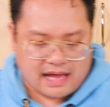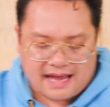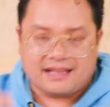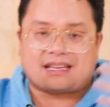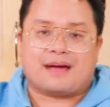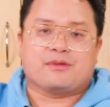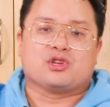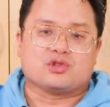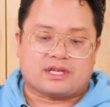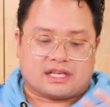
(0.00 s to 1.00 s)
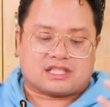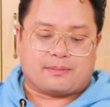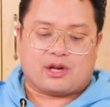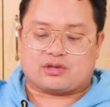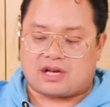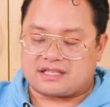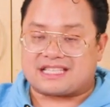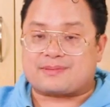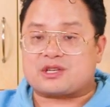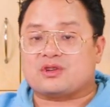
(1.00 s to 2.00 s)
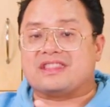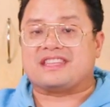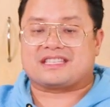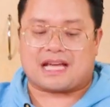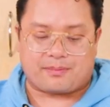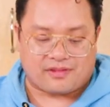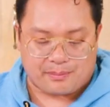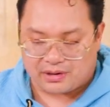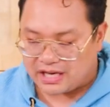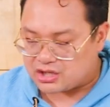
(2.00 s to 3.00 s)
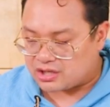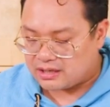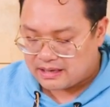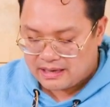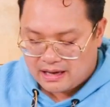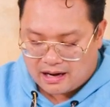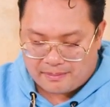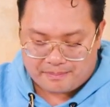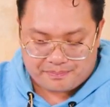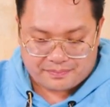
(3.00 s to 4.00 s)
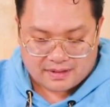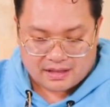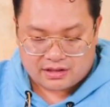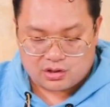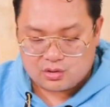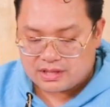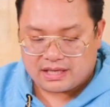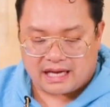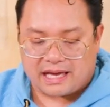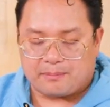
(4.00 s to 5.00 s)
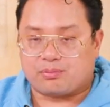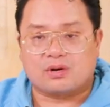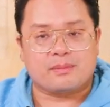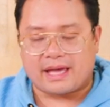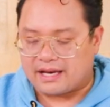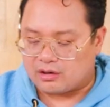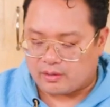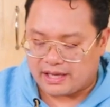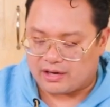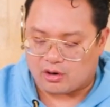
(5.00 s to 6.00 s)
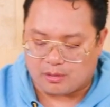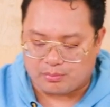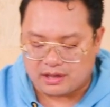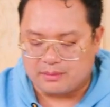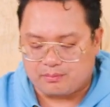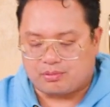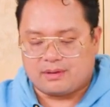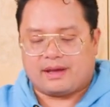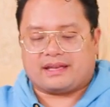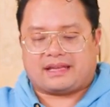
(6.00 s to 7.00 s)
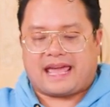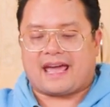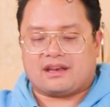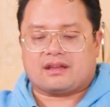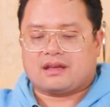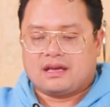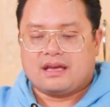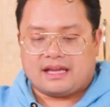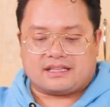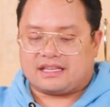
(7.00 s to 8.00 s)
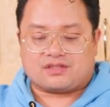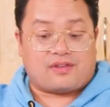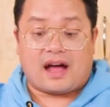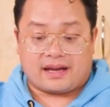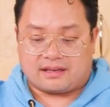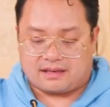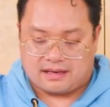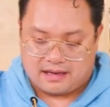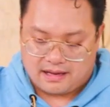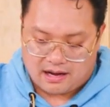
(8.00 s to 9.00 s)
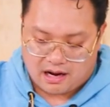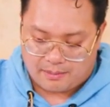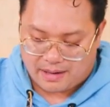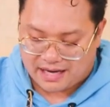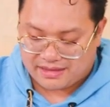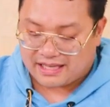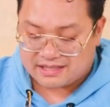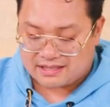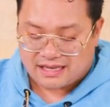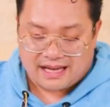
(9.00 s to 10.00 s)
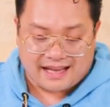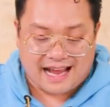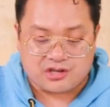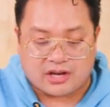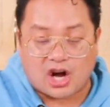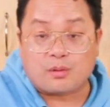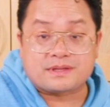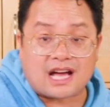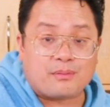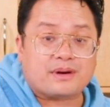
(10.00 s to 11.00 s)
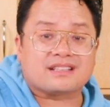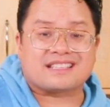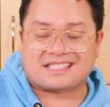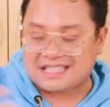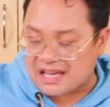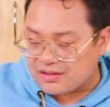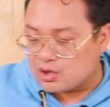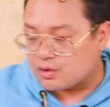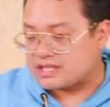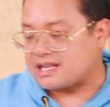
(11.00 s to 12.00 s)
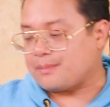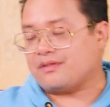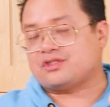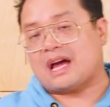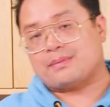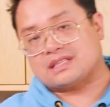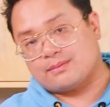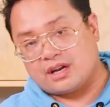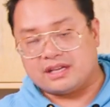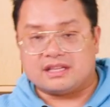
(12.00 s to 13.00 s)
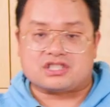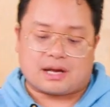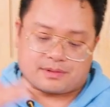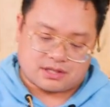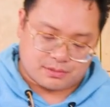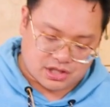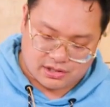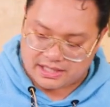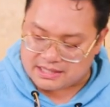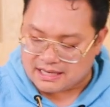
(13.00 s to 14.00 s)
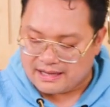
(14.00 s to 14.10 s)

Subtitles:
any time you're using a tomato sauce, especially in this type of application, using a pre-made ingredient or a pre-made canned, it's fine. I think it actually helps out because it's saving you a step of chopping some onions, chopping some chilies.